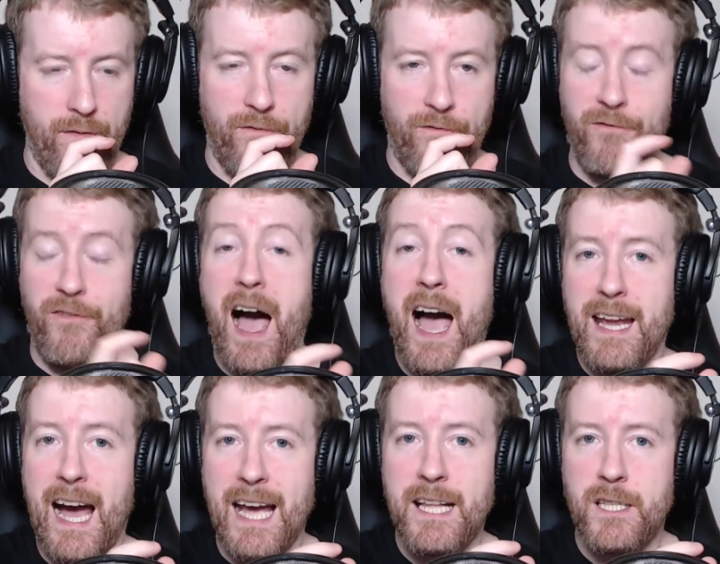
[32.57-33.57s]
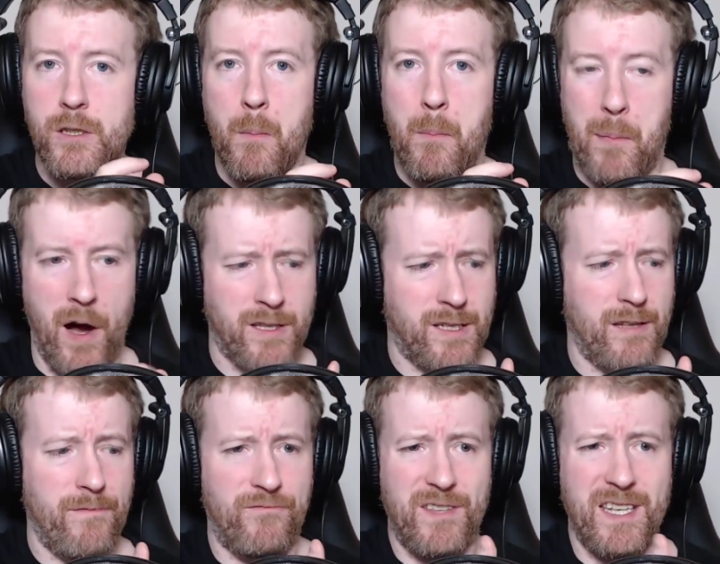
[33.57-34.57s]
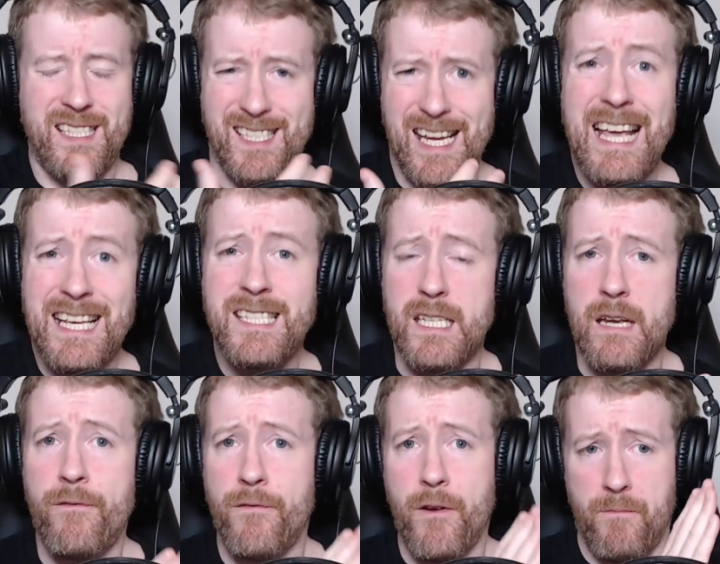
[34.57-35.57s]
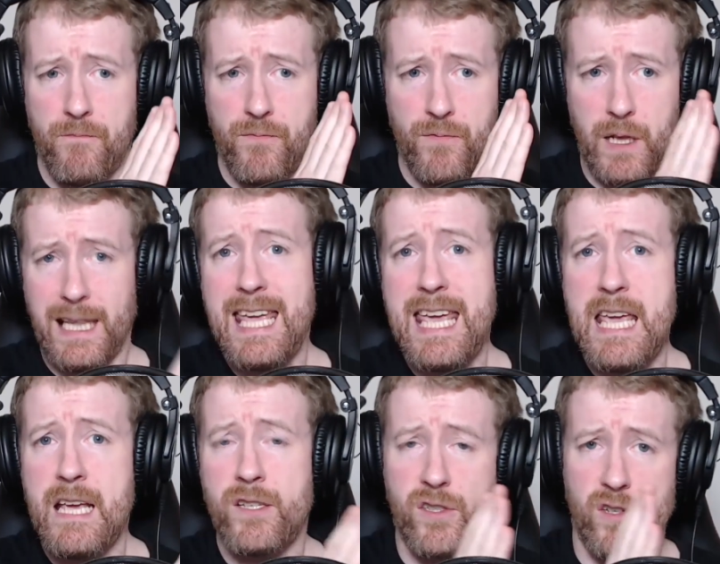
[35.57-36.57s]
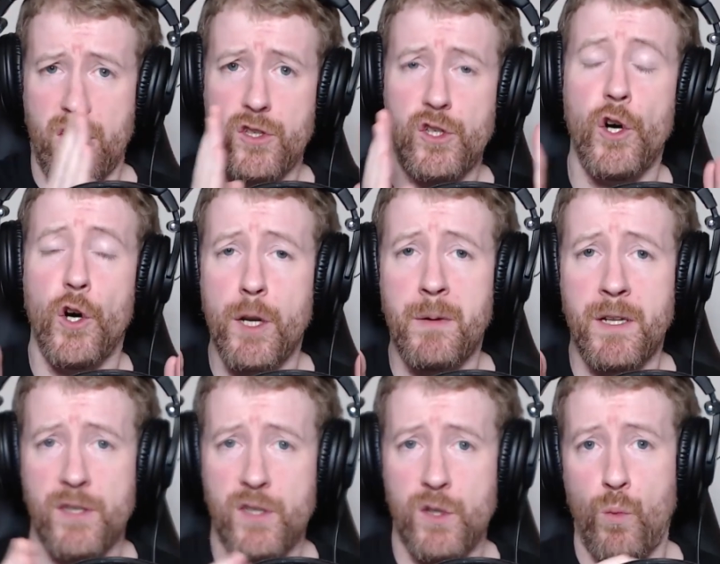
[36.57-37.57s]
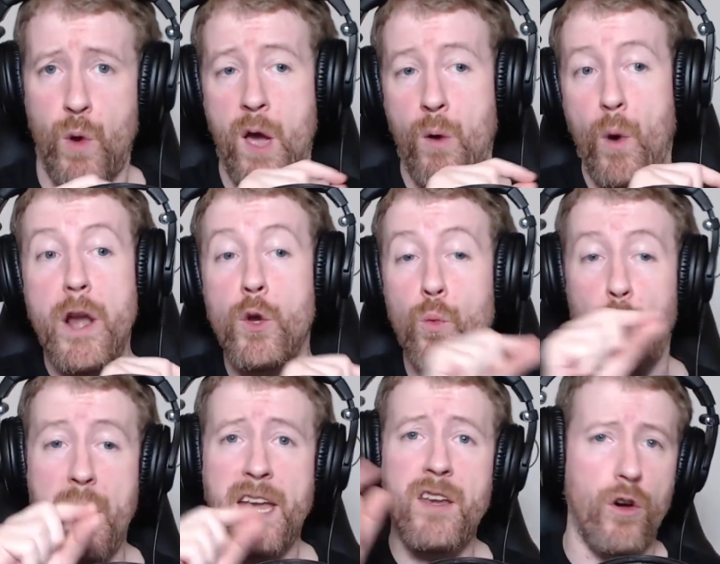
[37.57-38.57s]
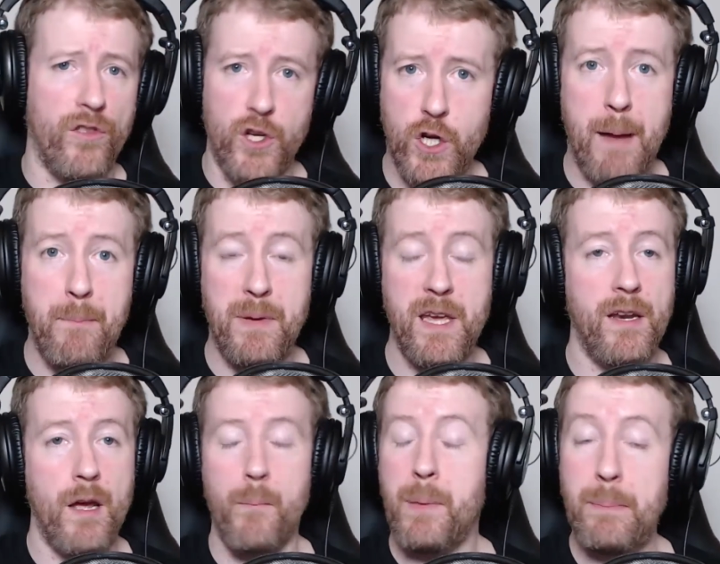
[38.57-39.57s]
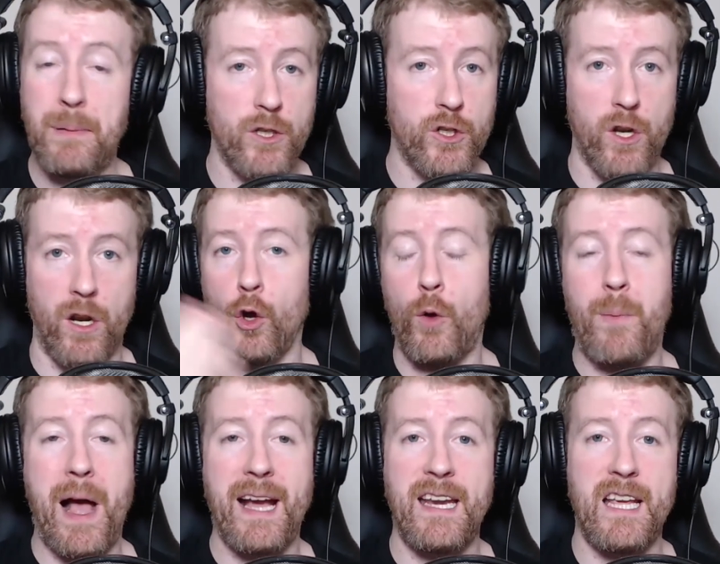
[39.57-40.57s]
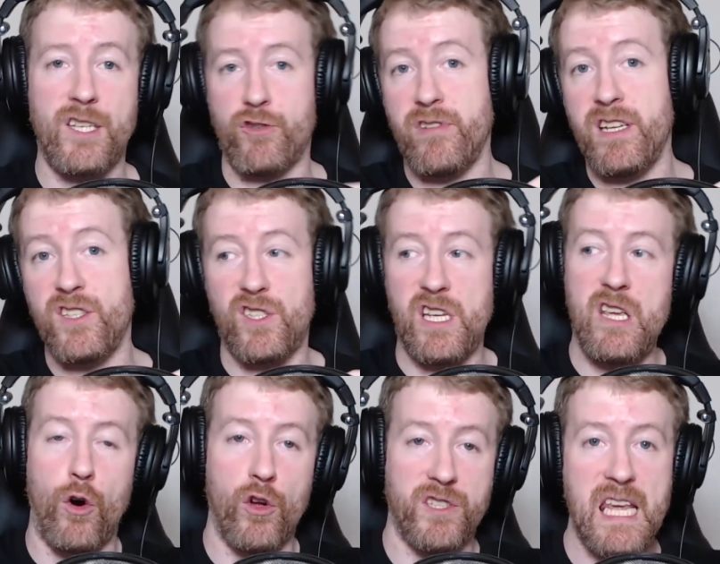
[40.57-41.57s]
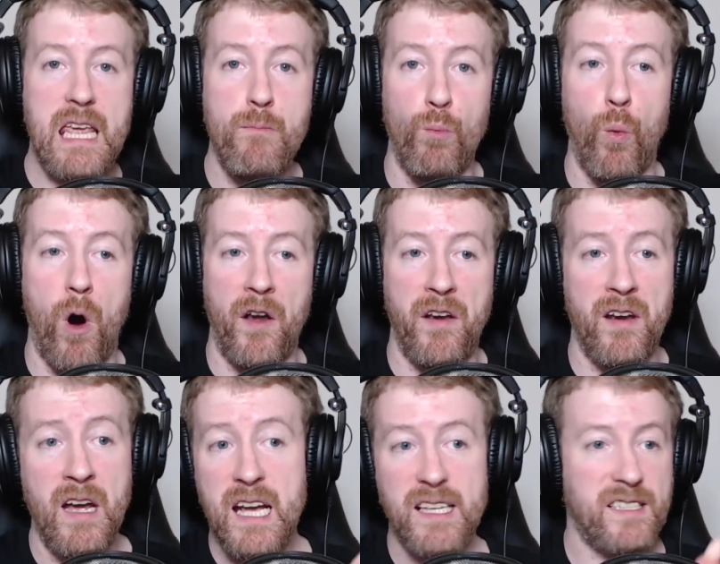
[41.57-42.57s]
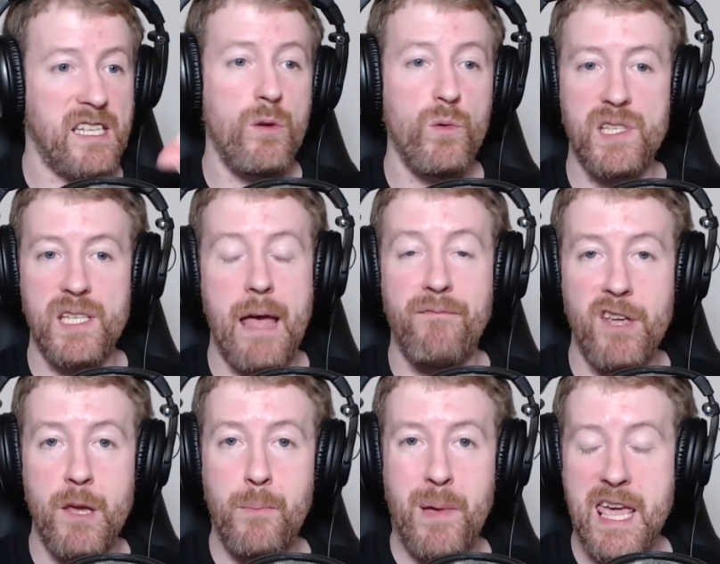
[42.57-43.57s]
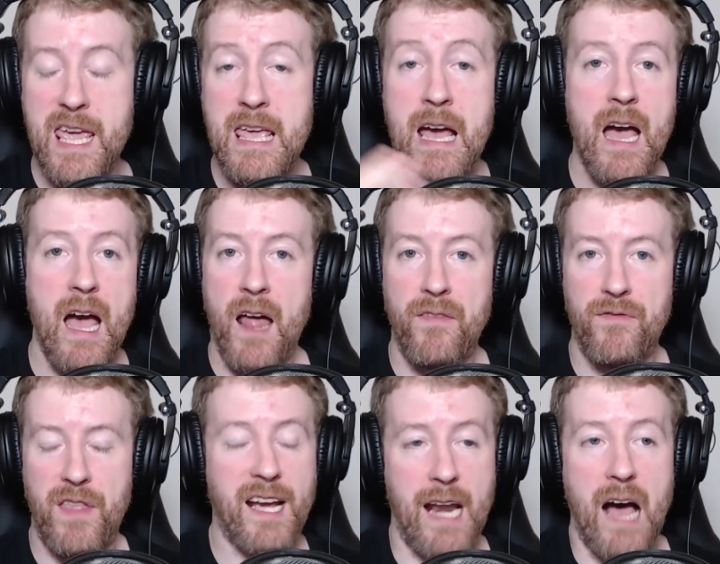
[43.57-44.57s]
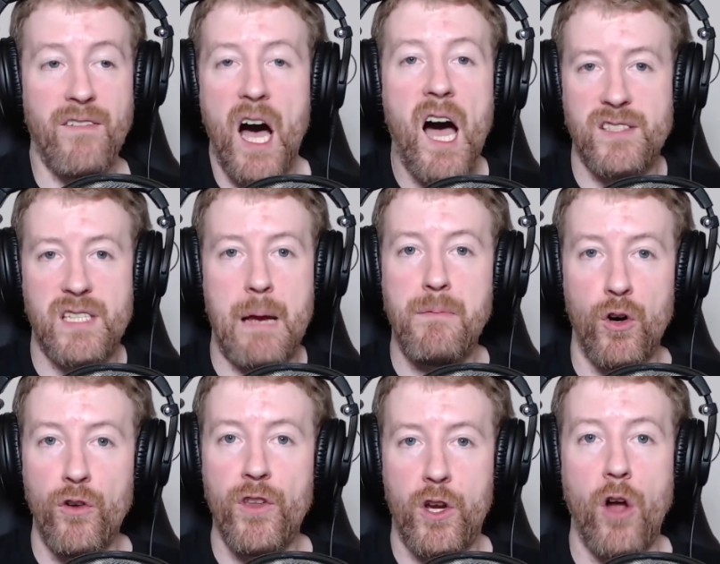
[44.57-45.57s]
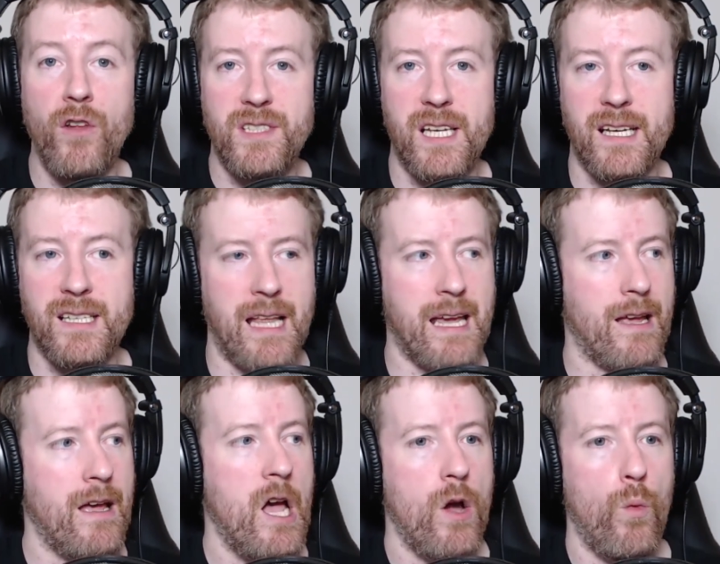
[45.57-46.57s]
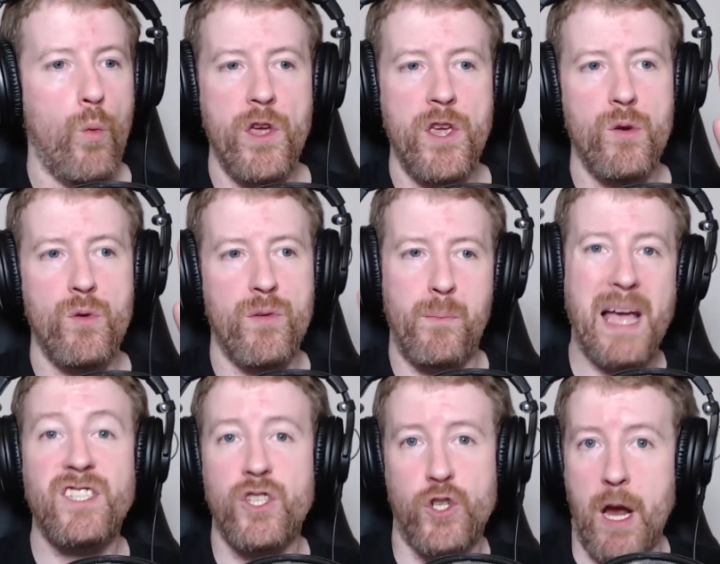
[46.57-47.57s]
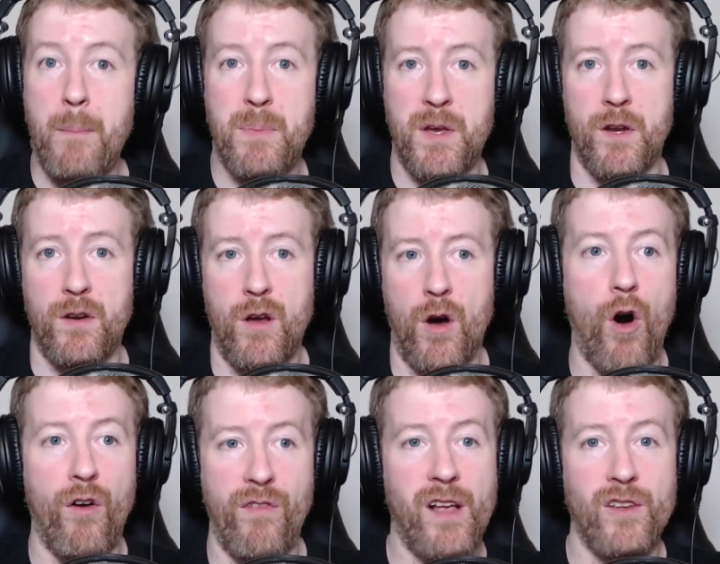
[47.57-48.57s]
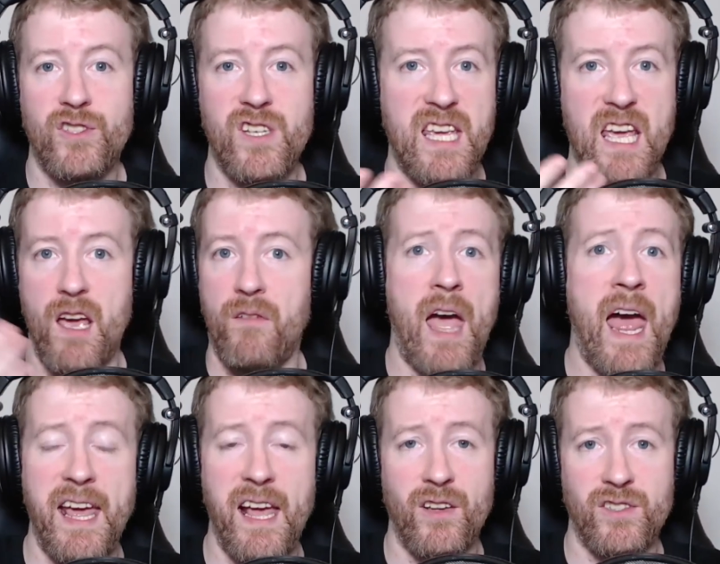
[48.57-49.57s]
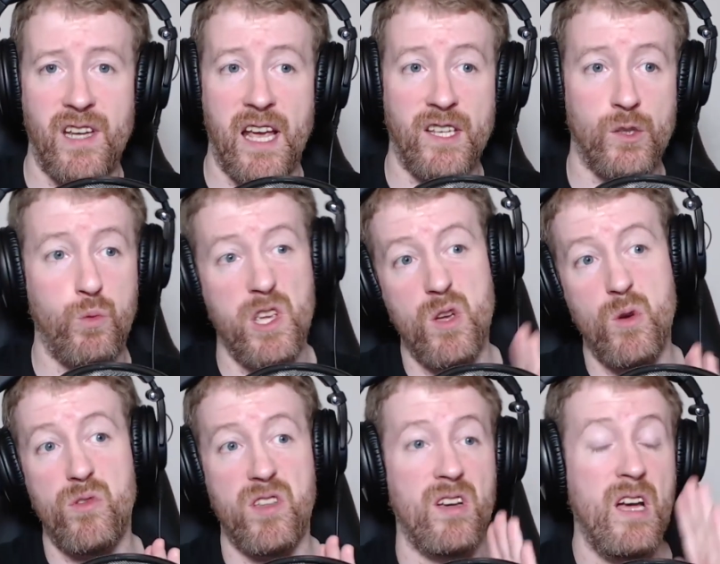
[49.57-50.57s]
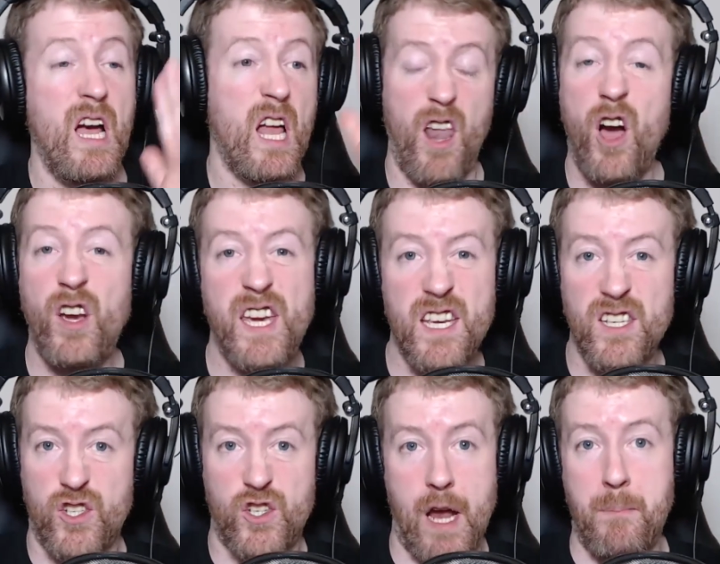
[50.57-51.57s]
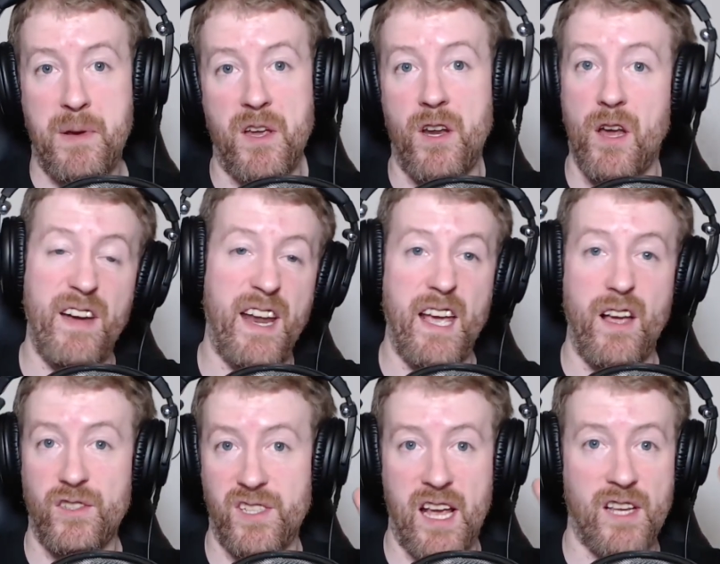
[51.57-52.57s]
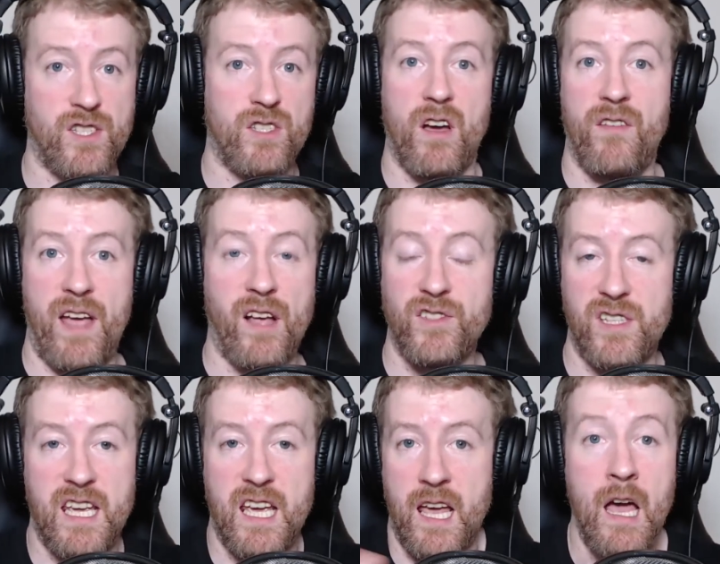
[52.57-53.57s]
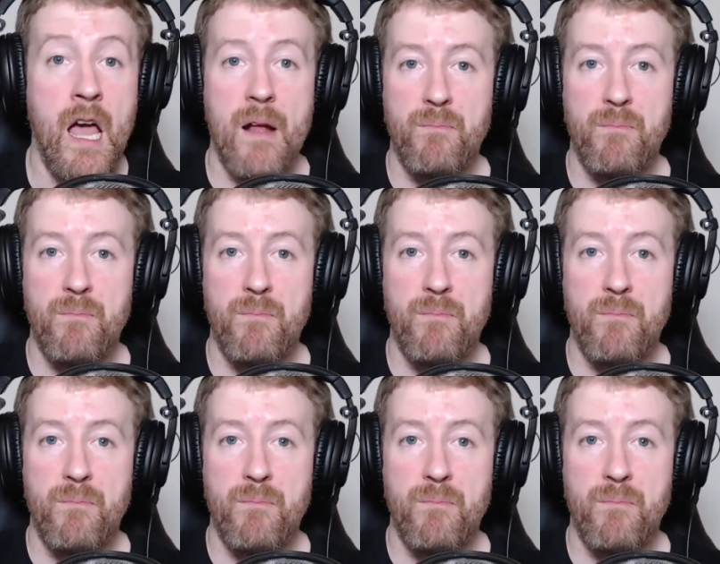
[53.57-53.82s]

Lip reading: finite but decisive leagues and tournaments, where when you win, you're the champion, and people are just going to look back in history, see your team won, see who's the MVP, and they're going to have a hard time knowing the context. Like, were you the best champion of LCK, of NALCS? Were you the luckiest champion of NALCS, of LCK?